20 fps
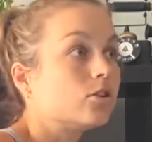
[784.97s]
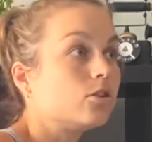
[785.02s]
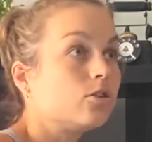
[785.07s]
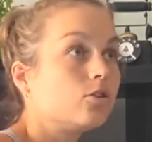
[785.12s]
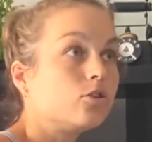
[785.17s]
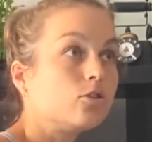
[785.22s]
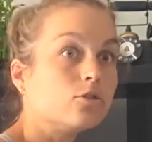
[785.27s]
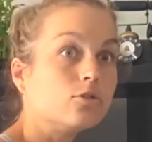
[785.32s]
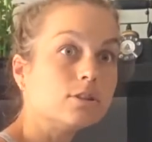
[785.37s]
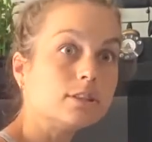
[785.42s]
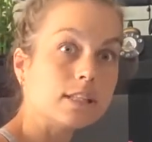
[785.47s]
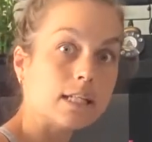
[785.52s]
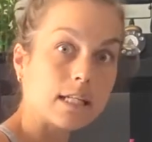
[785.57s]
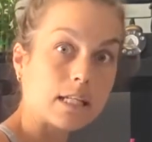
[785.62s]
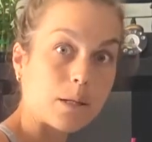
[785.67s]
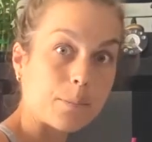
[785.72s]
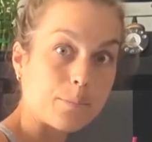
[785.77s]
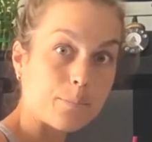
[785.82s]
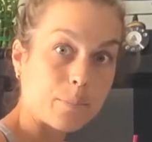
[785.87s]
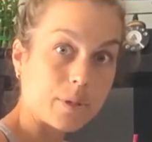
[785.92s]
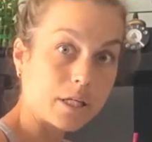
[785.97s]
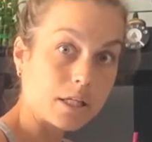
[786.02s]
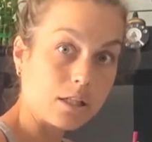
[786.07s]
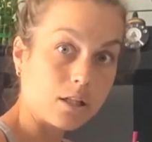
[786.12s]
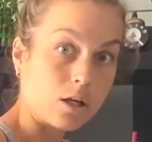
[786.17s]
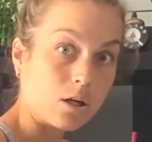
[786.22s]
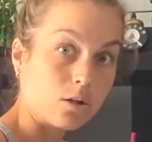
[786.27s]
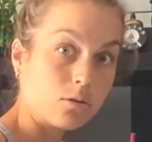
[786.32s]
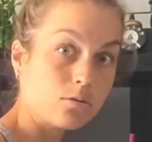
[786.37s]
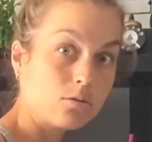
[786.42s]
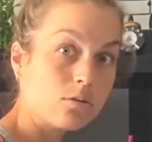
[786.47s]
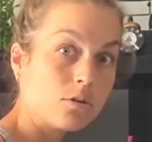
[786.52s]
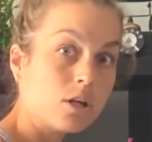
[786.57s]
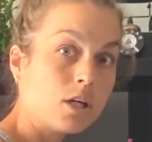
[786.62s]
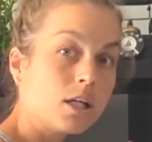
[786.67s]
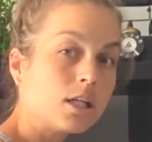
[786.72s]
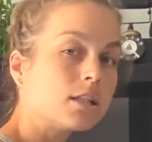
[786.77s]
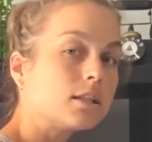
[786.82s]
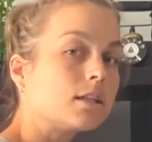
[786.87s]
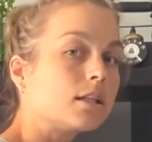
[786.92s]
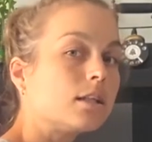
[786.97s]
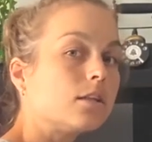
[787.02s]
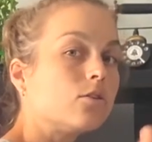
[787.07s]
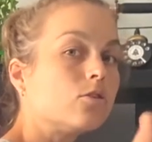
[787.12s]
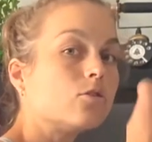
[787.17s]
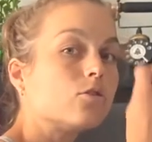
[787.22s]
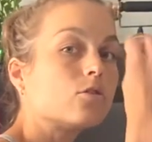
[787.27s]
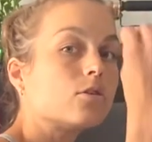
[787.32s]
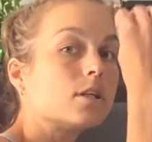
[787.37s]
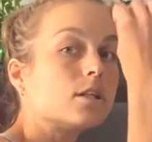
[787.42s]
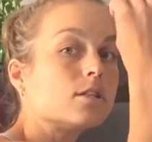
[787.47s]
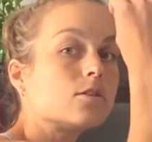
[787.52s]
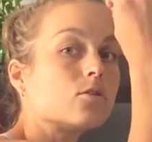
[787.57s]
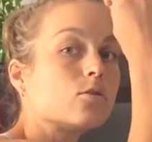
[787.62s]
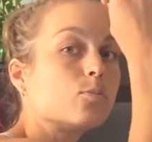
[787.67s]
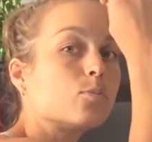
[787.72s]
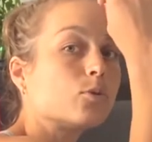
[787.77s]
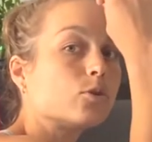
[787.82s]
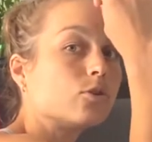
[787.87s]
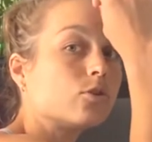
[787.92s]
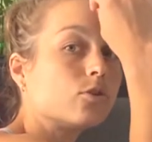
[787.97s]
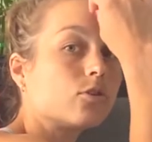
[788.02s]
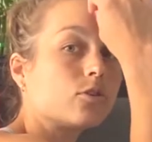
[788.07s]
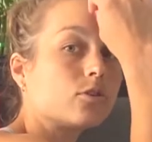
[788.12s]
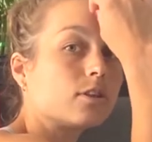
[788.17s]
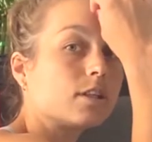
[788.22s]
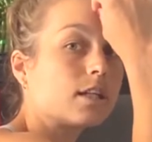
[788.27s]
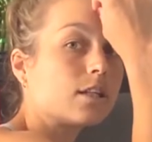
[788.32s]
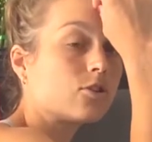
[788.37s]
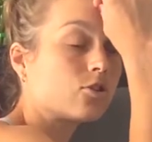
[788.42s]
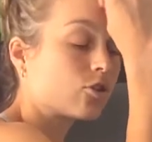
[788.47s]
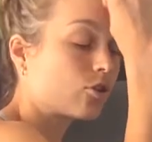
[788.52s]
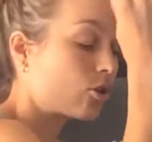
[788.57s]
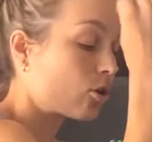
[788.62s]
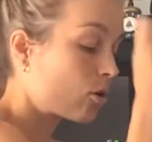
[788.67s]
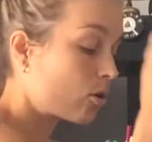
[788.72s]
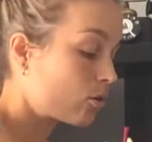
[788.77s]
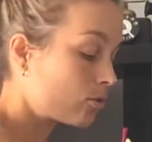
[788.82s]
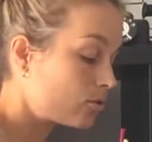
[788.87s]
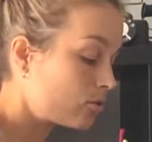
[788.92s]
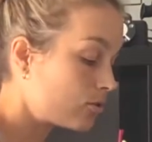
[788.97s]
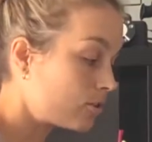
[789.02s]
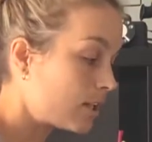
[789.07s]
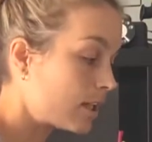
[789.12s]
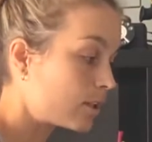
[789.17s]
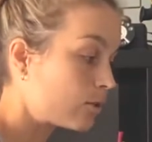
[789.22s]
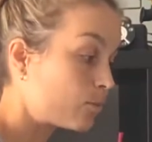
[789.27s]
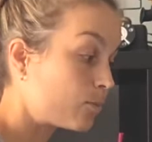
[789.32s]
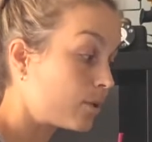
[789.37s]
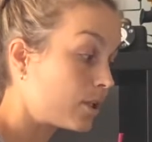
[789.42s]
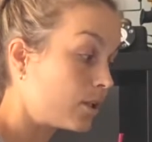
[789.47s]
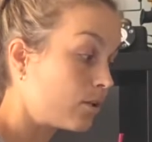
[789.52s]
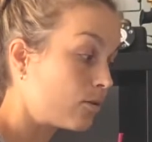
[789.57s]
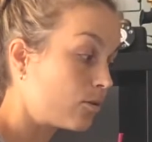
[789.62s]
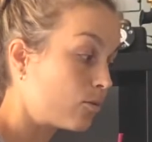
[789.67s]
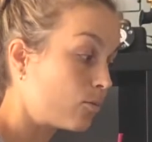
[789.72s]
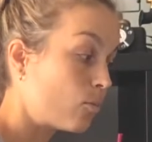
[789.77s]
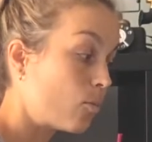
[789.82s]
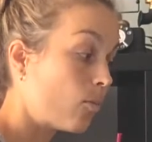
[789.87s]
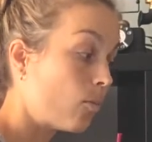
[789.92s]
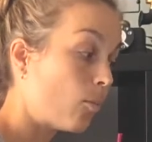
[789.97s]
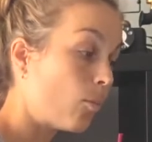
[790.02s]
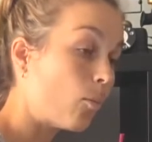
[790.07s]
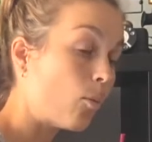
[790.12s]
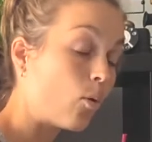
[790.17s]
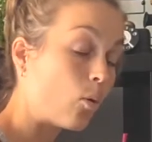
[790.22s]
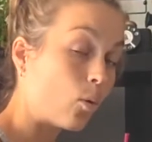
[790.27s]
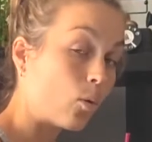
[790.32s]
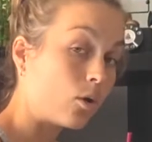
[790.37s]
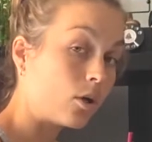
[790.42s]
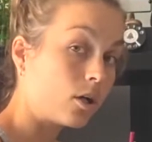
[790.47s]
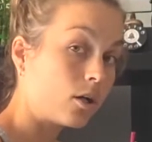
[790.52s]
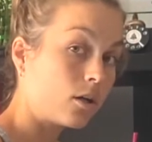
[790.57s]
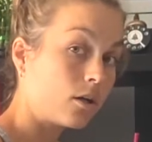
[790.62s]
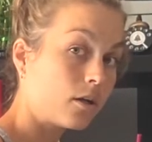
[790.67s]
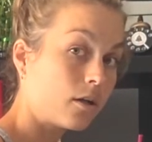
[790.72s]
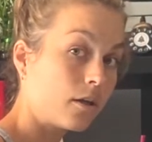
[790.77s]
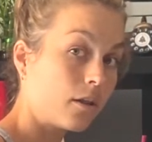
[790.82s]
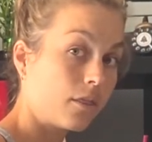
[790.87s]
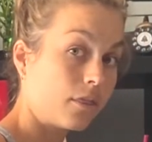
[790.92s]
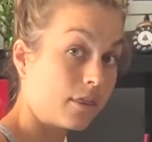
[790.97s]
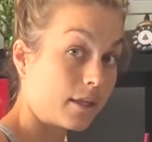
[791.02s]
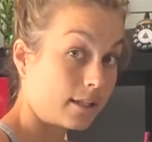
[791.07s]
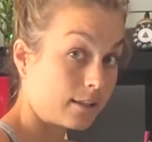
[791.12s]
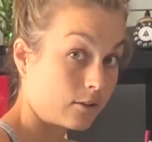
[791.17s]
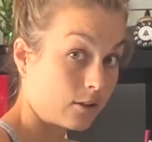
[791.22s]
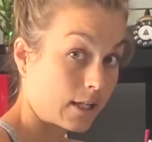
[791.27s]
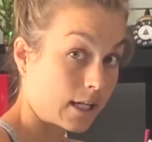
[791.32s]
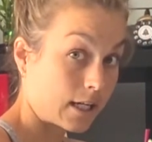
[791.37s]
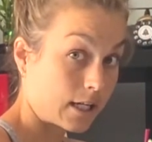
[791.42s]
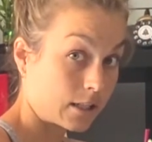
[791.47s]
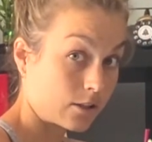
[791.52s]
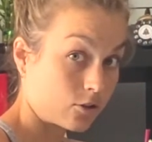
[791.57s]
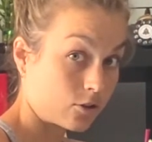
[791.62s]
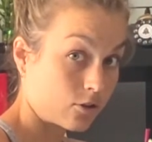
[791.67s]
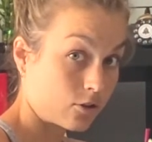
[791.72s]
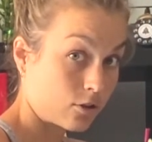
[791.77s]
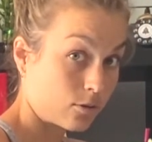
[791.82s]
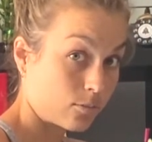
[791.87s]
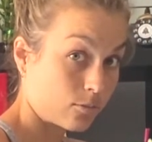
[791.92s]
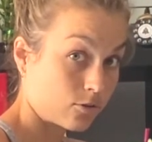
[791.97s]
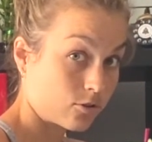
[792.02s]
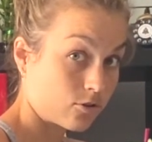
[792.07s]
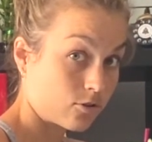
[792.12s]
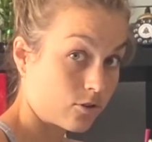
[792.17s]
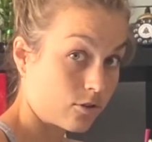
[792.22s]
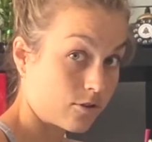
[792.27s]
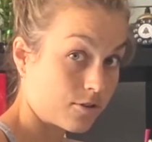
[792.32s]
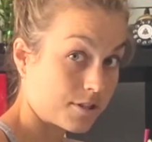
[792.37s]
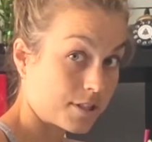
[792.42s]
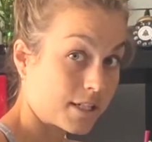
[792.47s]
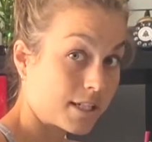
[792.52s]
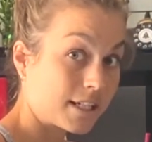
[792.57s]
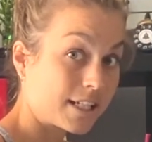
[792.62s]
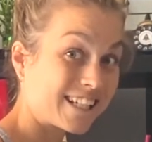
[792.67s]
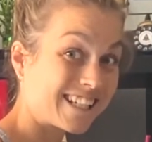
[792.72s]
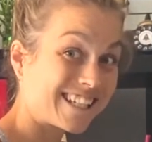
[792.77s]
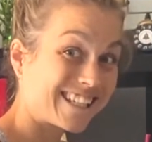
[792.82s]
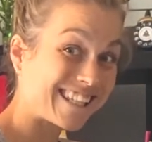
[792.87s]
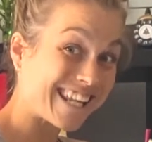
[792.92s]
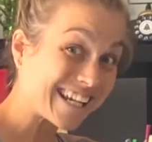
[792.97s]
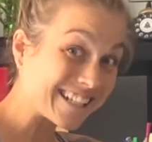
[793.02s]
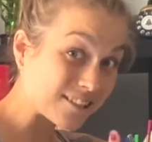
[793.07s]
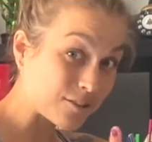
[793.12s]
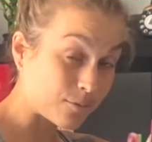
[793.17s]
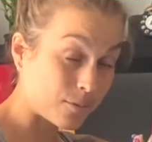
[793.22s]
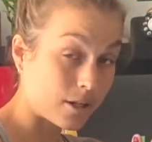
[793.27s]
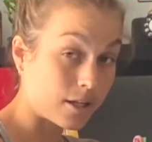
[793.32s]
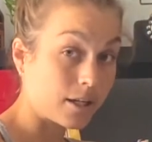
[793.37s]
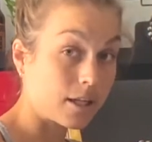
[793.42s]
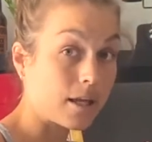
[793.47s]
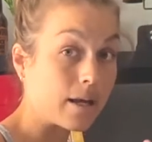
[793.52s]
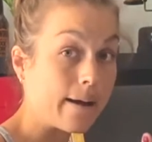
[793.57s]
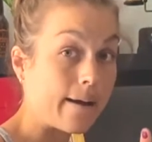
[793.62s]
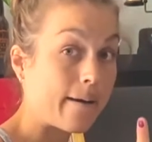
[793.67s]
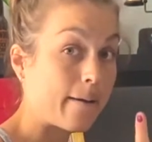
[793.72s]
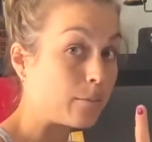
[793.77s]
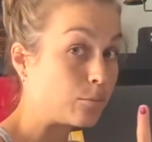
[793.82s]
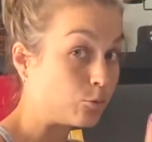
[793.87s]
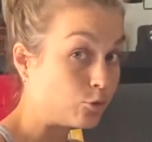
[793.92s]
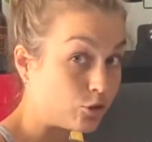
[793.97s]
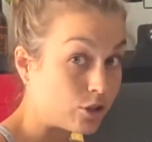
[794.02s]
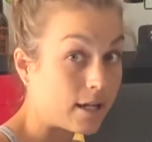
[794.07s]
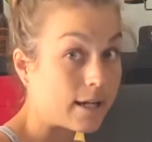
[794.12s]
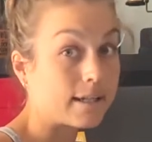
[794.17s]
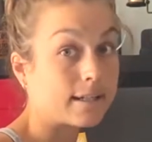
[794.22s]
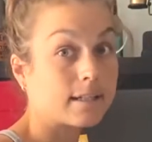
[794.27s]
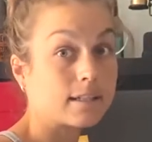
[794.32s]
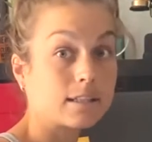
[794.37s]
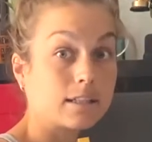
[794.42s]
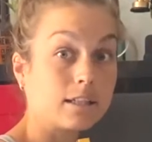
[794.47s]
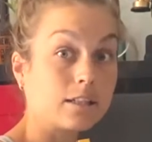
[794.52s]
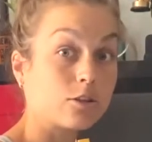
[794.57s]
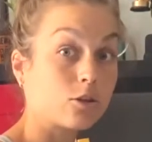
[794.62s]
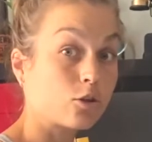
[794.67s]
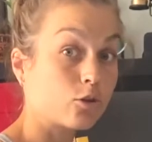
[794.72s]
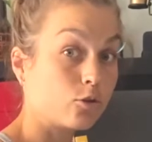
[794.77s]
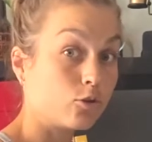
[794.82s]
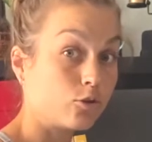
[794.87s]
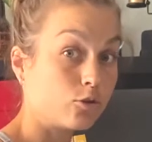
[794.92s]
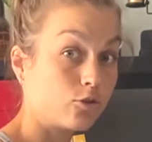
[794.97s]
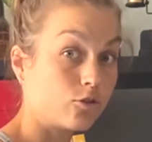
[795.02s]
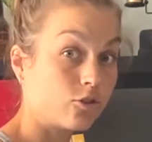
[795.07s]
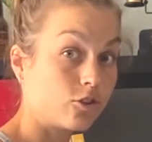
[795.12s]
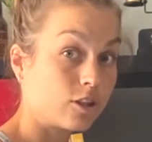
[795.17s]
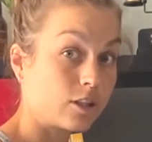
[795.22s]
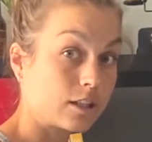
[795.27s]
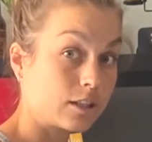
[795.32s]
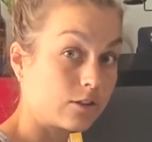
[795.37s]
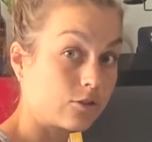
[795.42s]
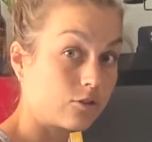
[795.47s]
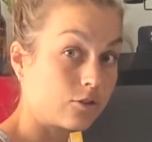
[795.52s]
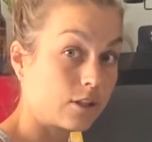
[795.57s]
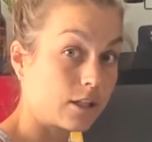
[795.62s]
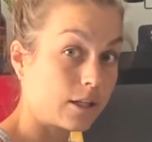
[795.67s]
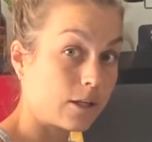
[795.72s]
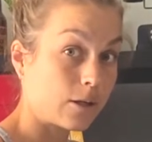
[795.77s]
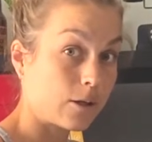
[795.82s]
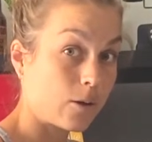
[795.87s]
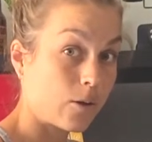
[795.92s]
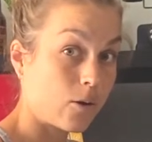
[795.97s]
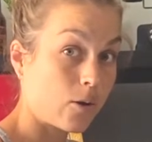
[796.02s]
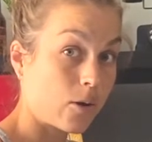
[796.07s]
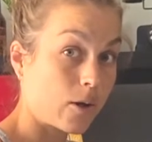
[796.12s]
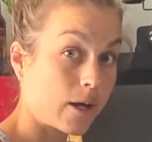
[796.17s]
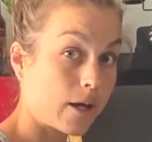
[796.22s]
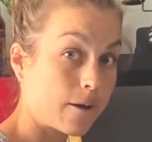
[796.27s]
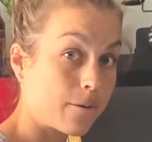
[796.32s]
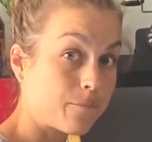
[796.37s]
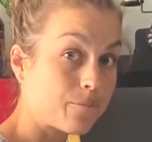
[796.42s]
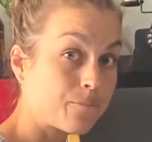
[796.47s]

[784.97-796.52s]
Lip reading: using a pillow, then you're going to put your attention onto that pillow more than the actual muscles. That's why I'm directly not using it today, okay?